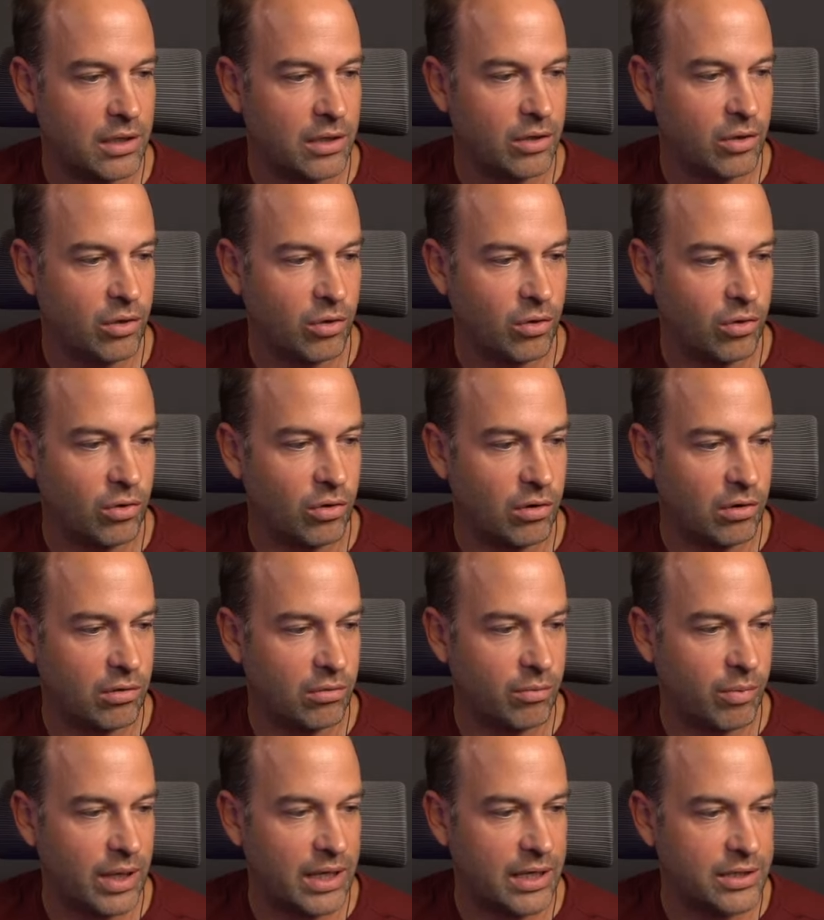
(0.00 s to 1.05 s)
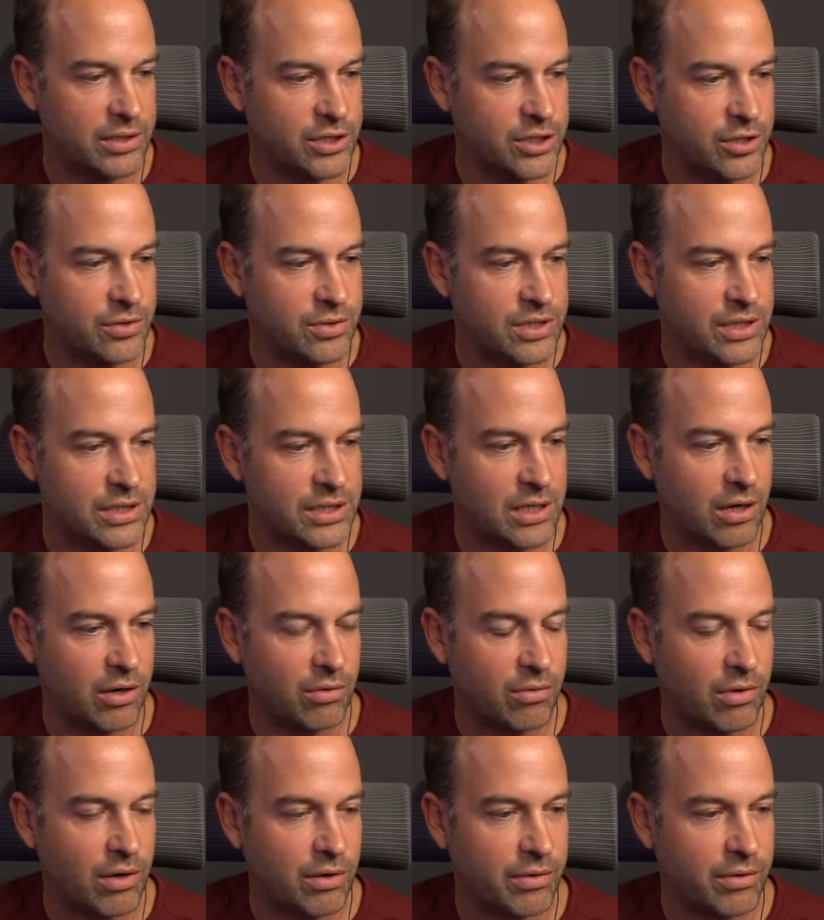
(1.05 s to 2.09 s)
or we can choose its
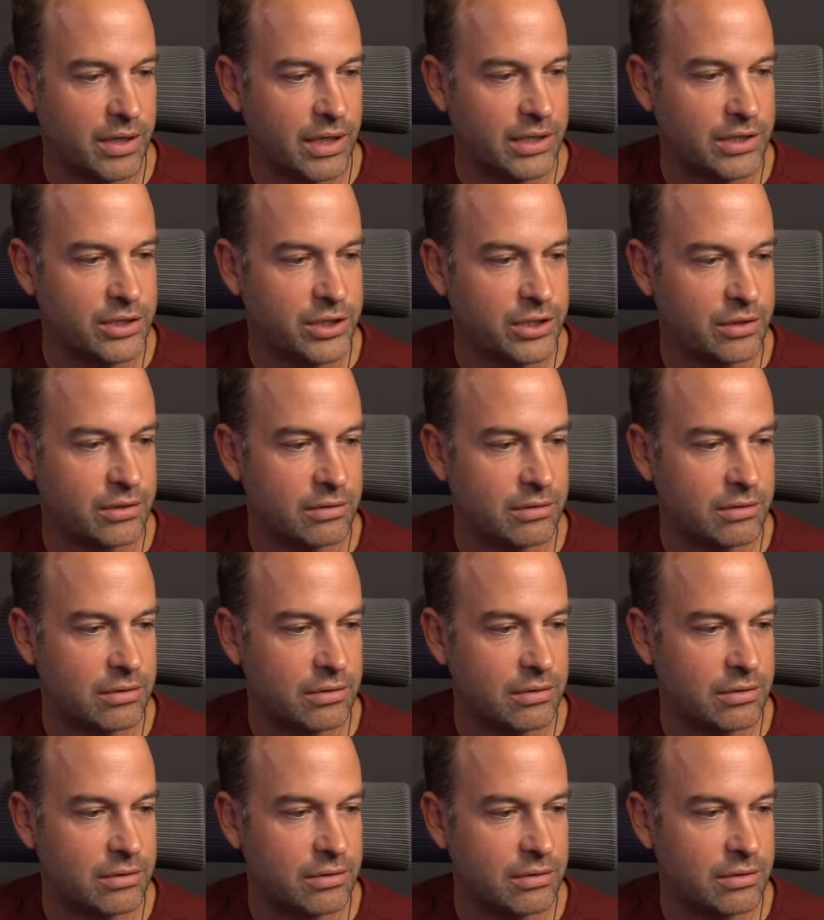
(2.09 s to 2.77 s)
own location.